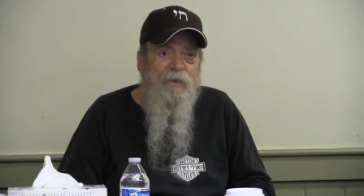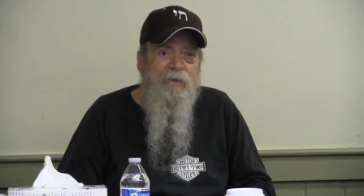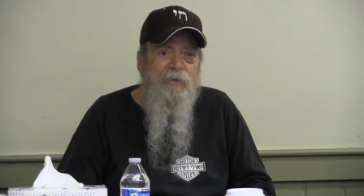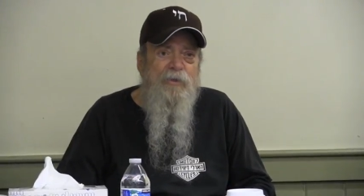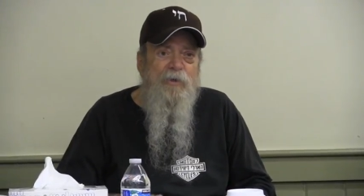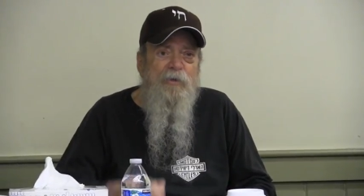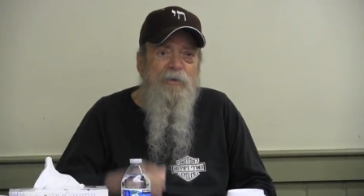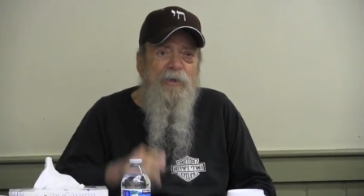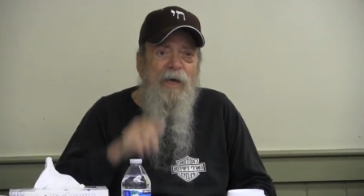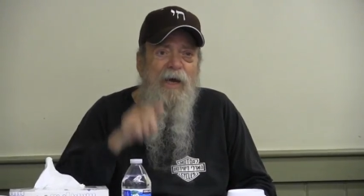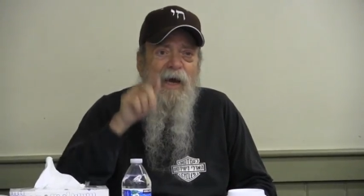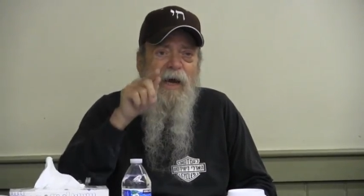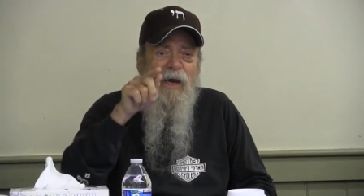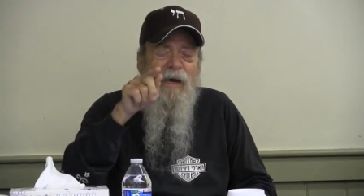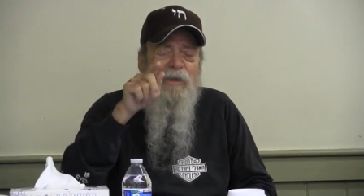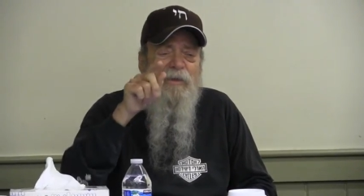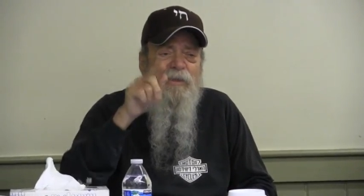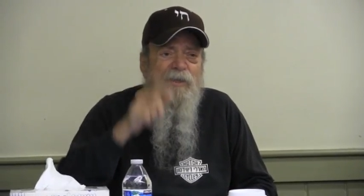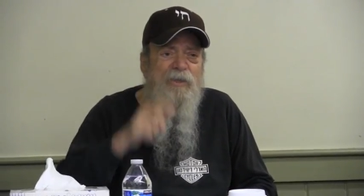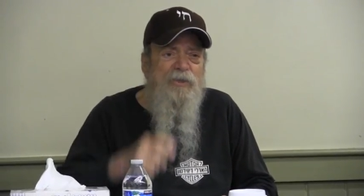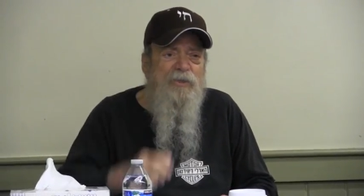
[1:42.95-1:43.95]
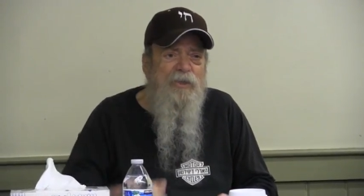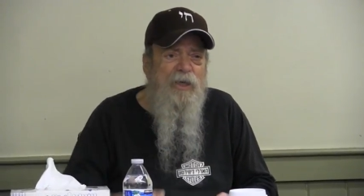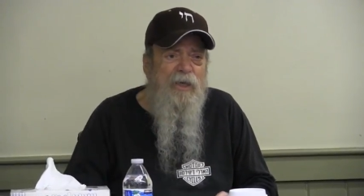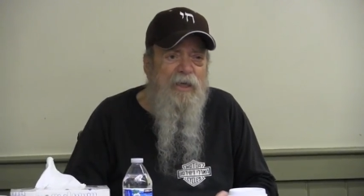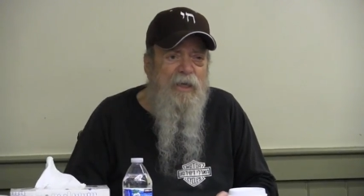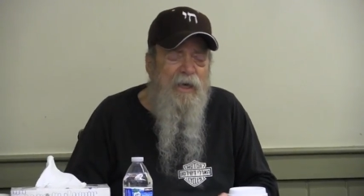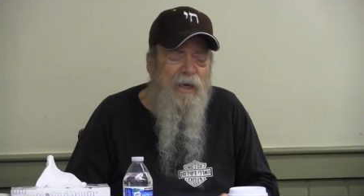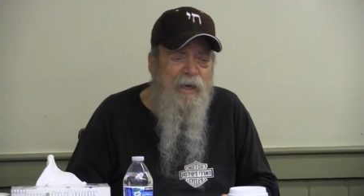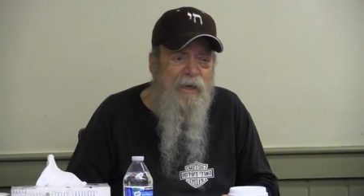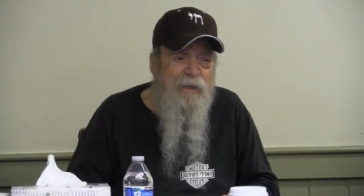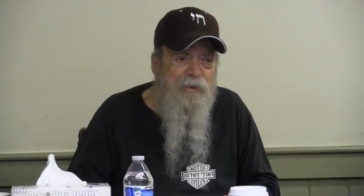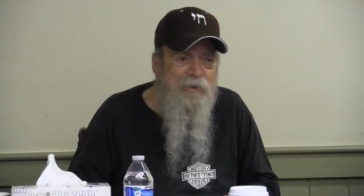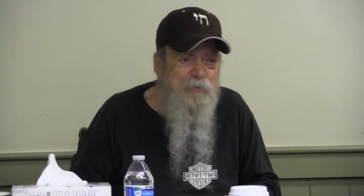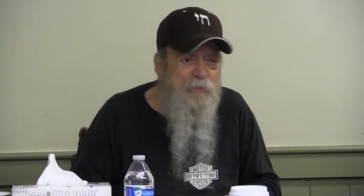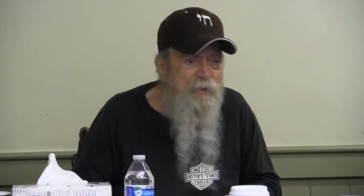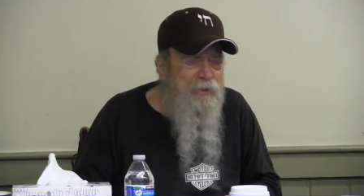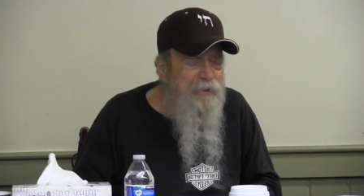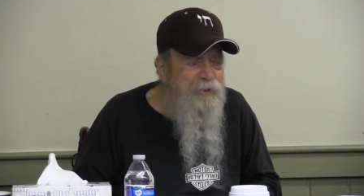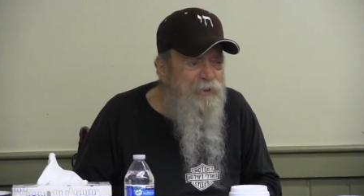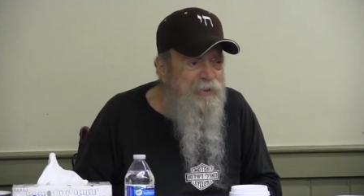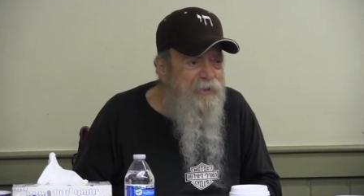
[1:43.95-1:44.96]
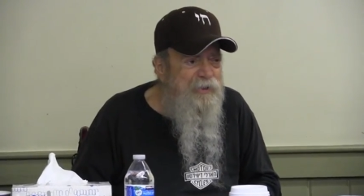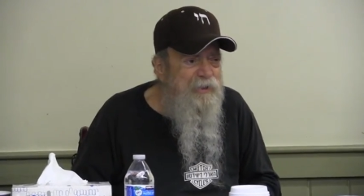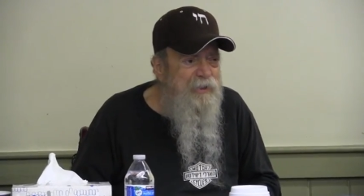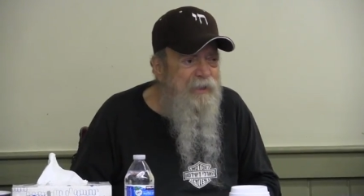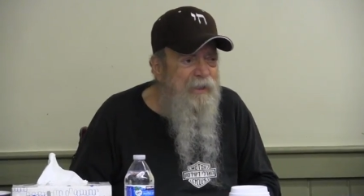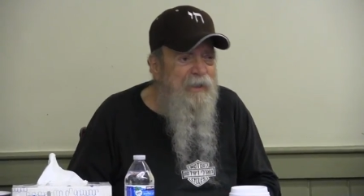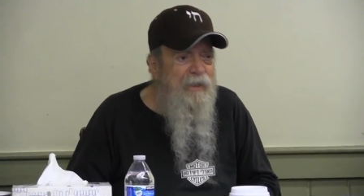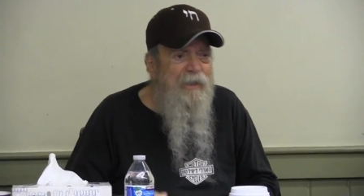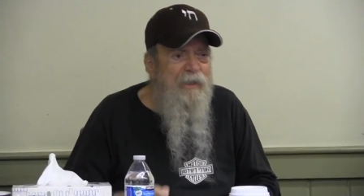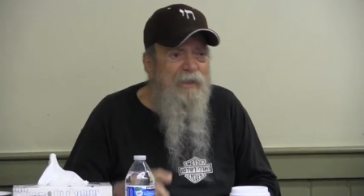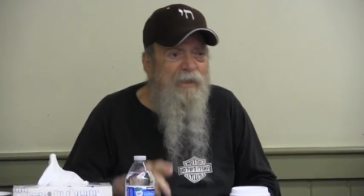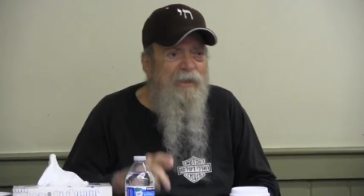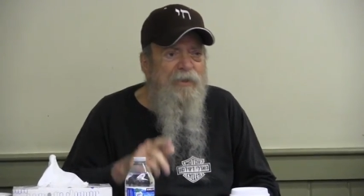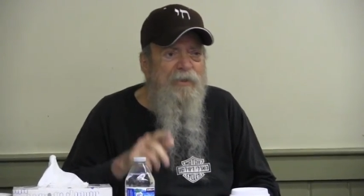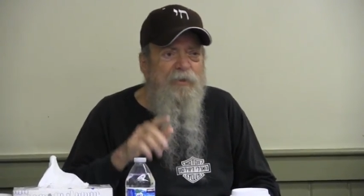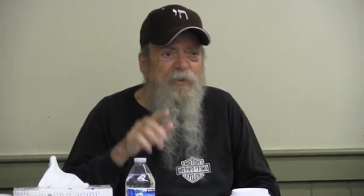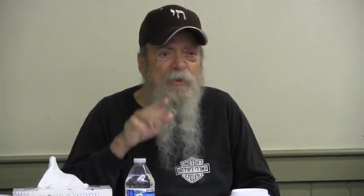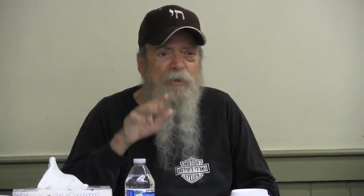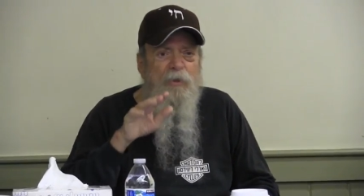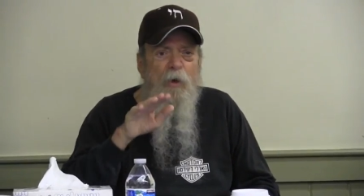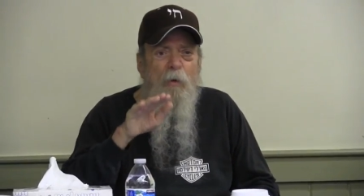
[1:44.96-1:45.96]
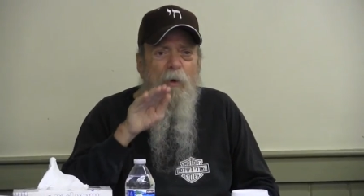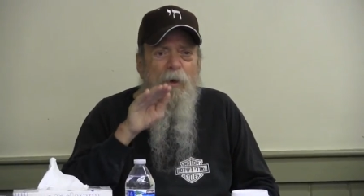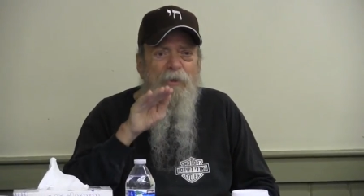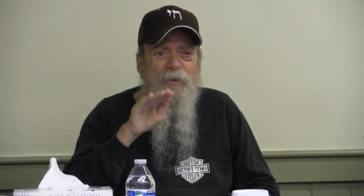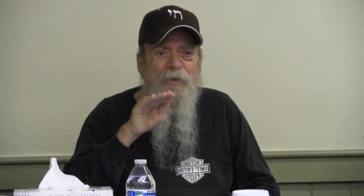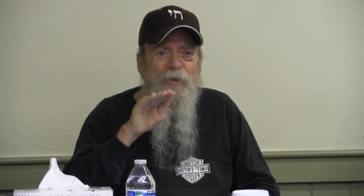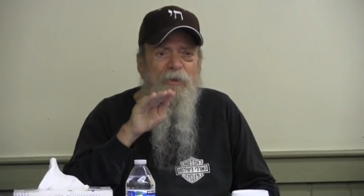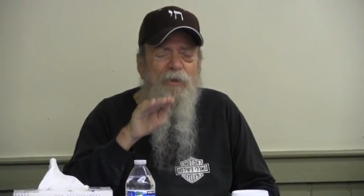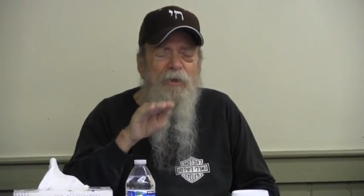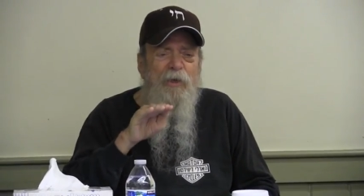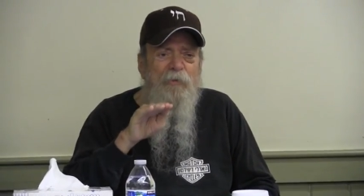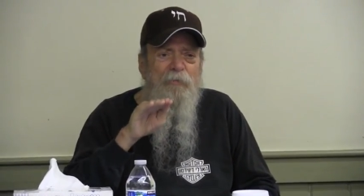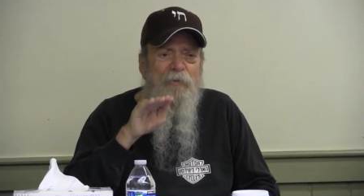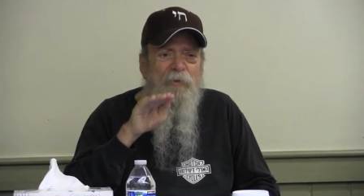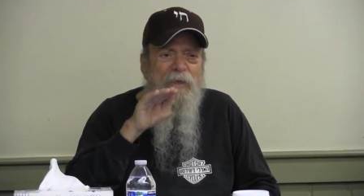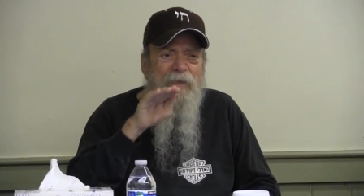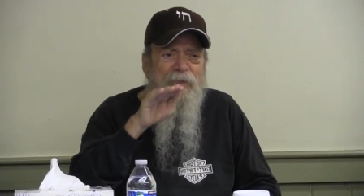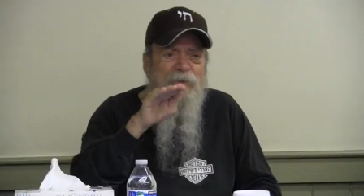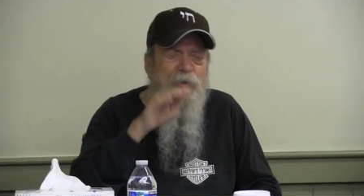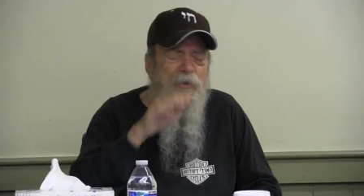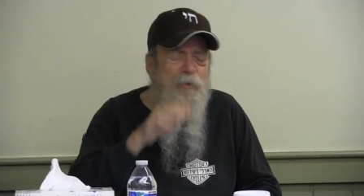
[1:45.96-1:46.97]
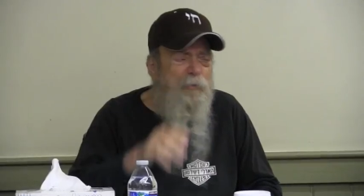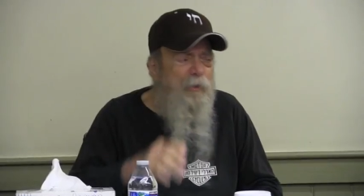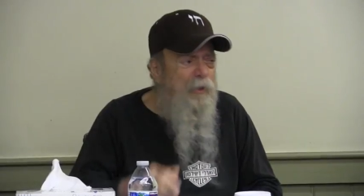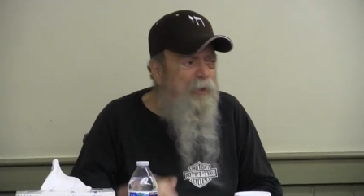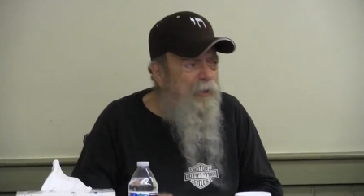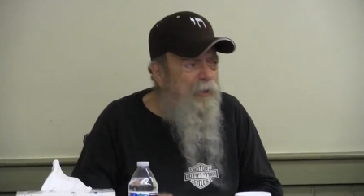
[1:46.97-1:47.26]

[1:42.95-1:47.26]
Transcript: So they hired this psychiatrist to go undercover into a